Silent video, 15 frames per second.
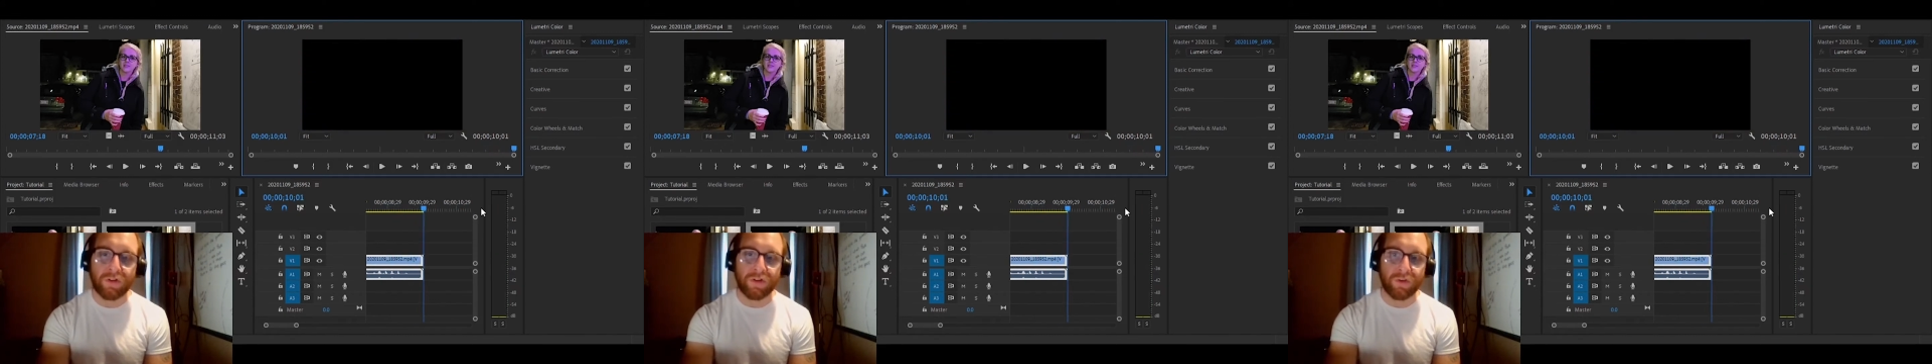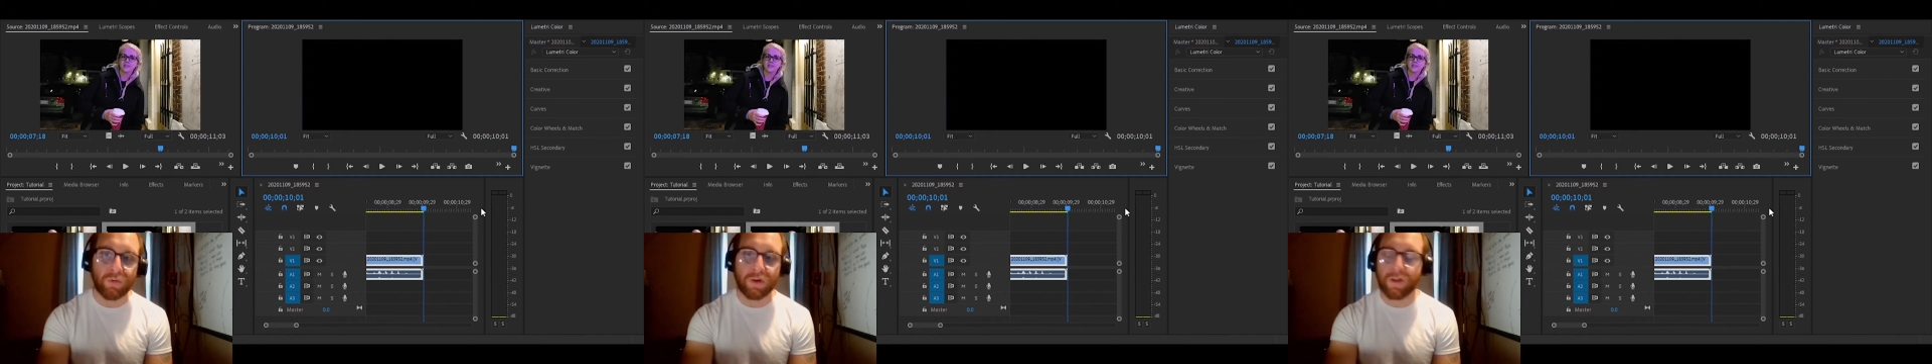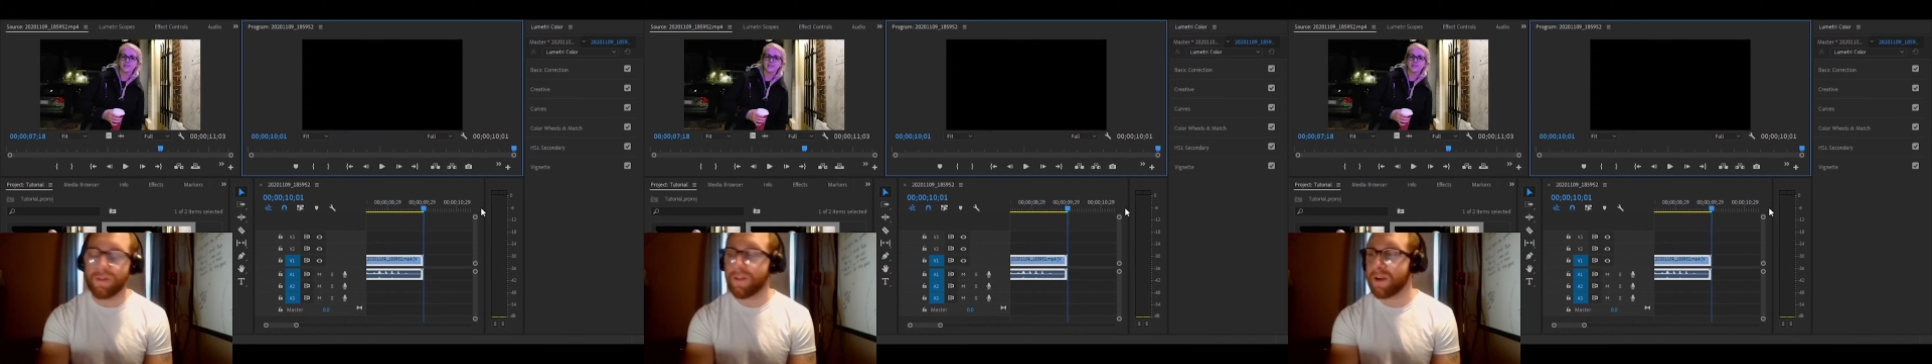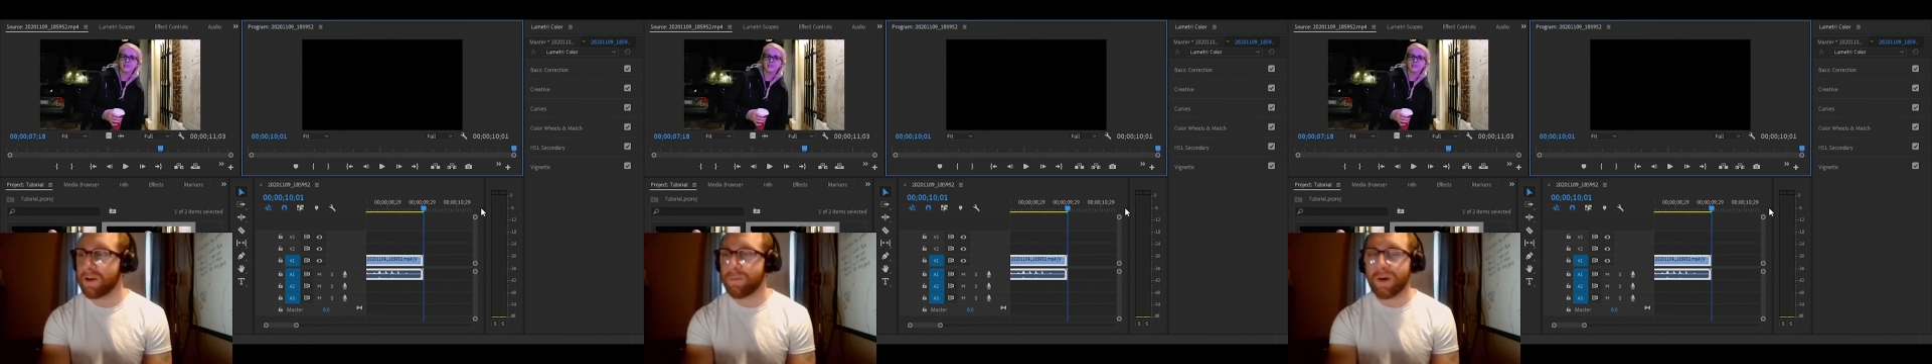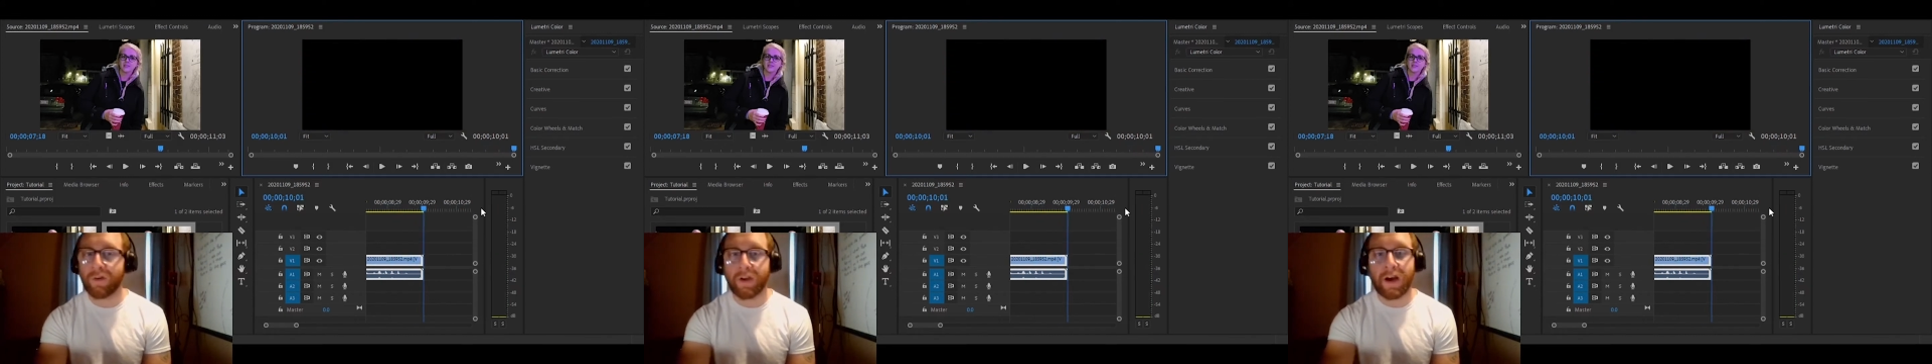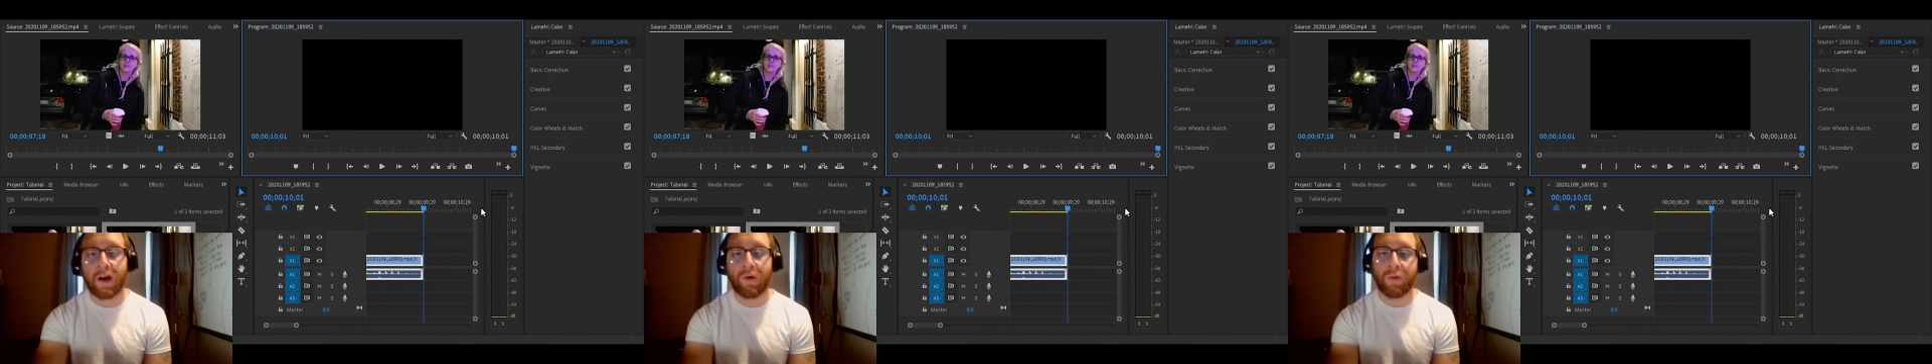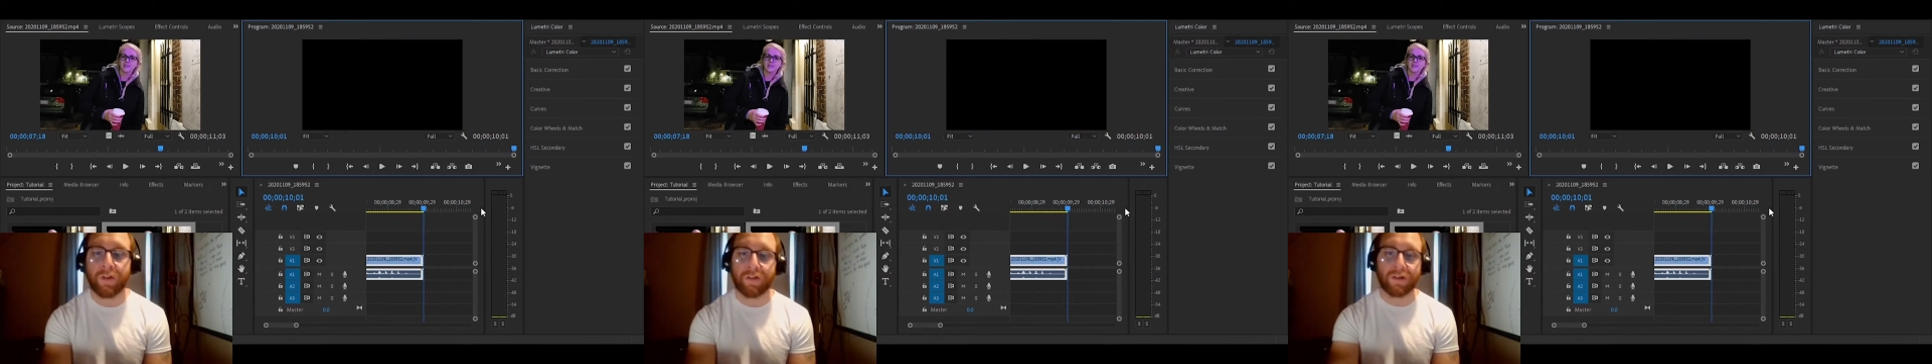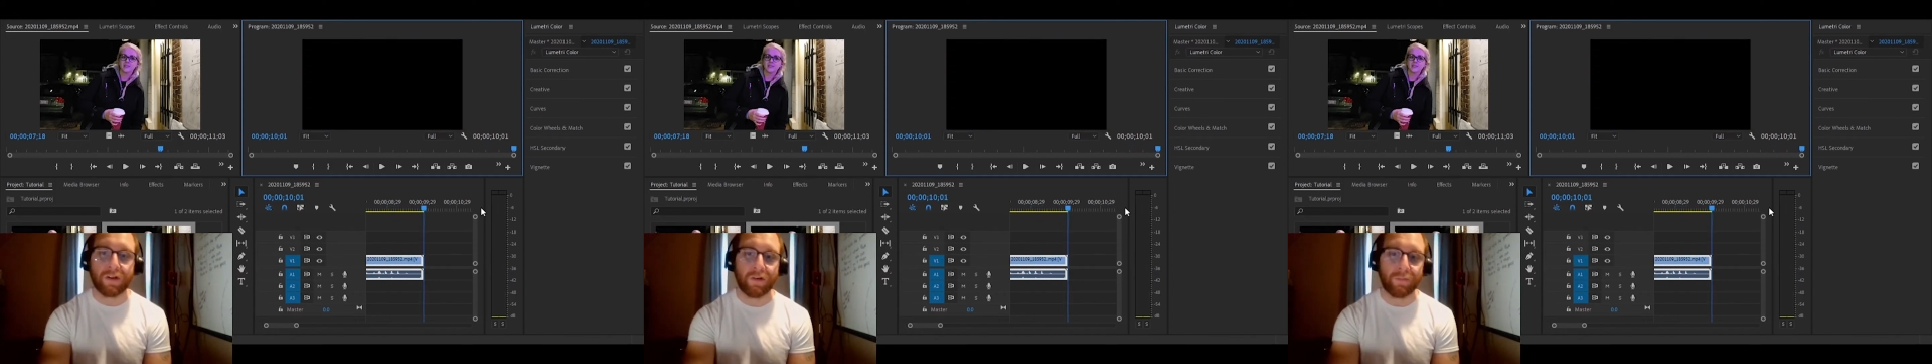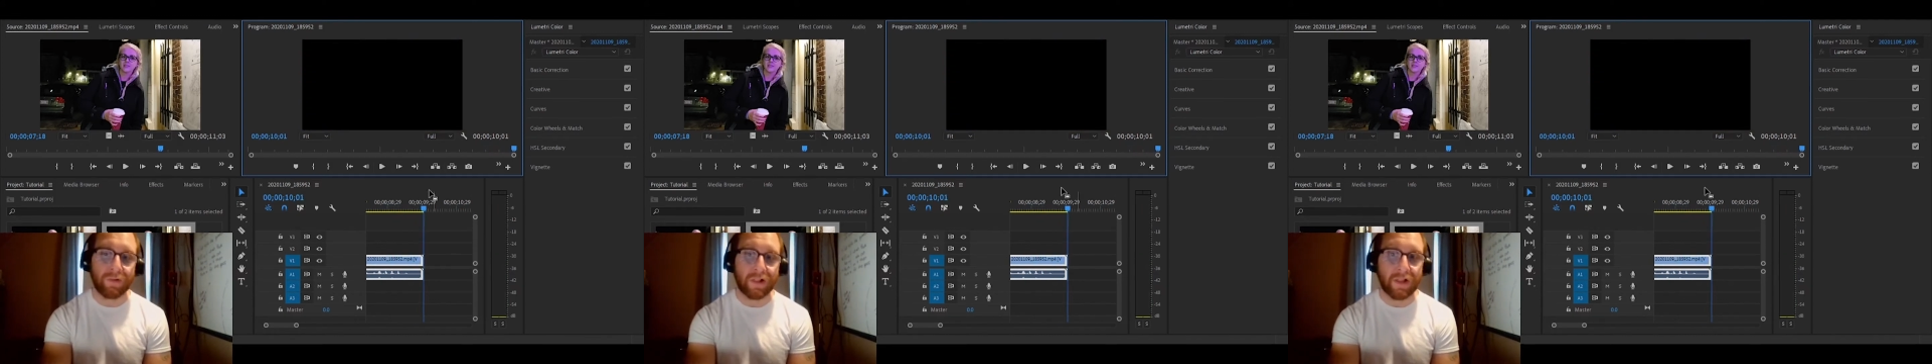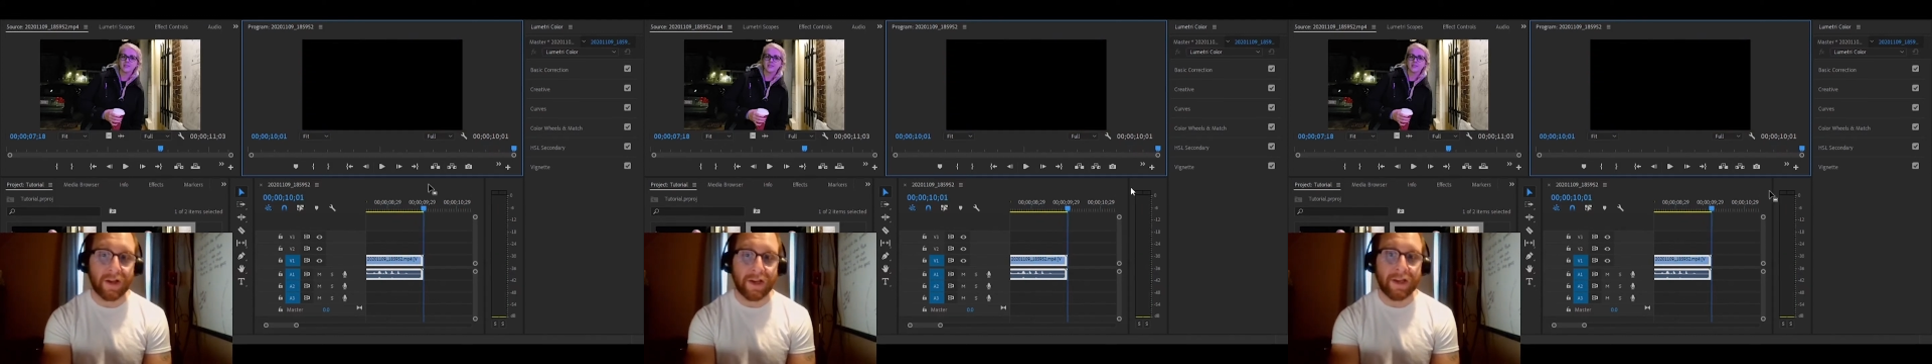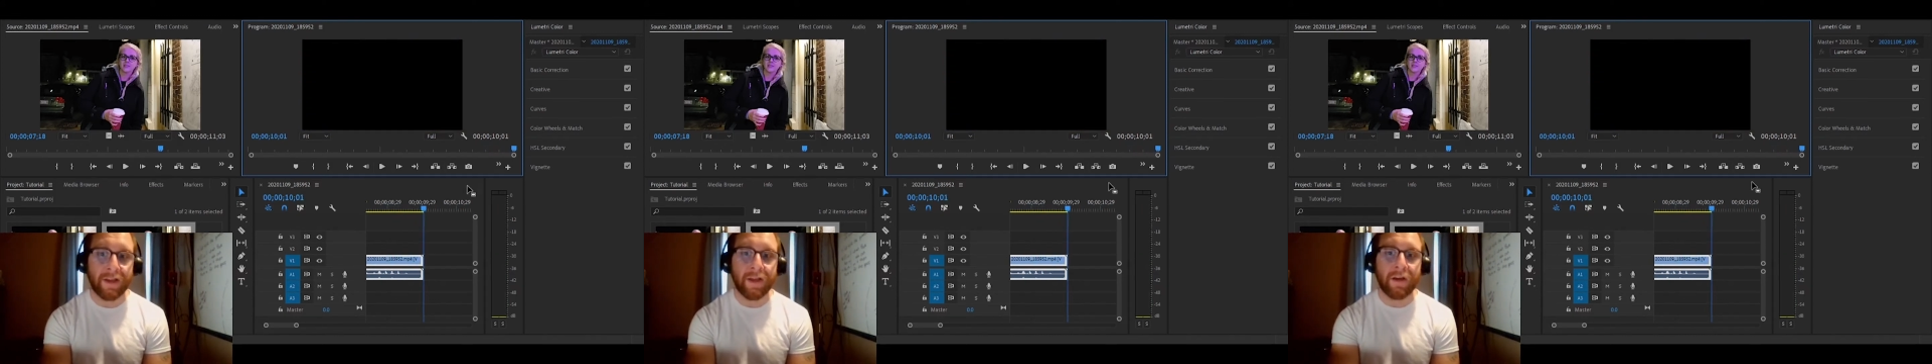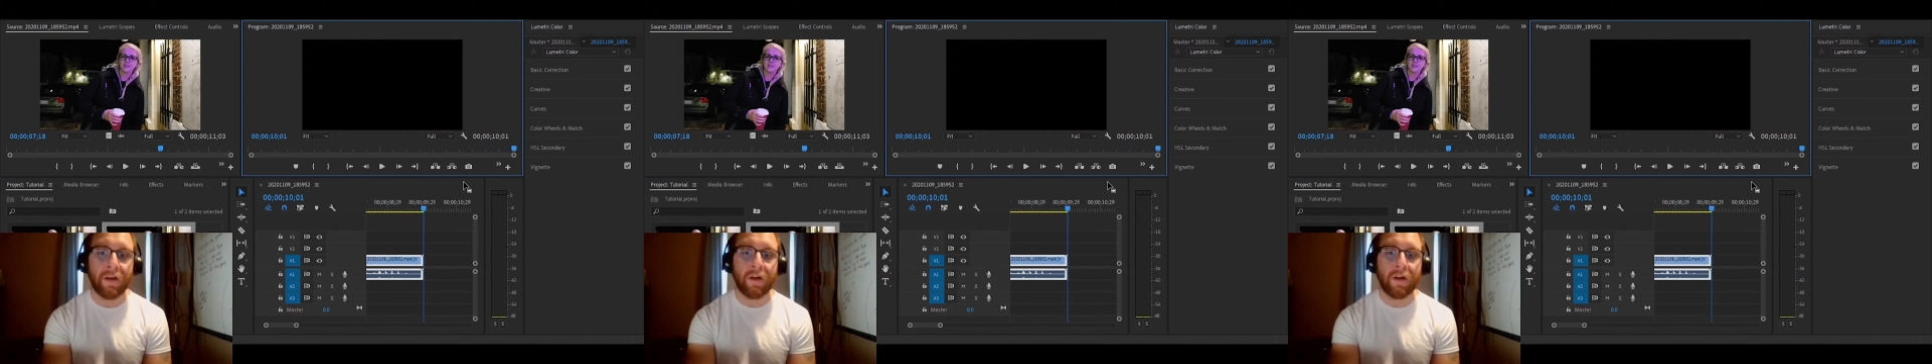and you want to think about how it's going to play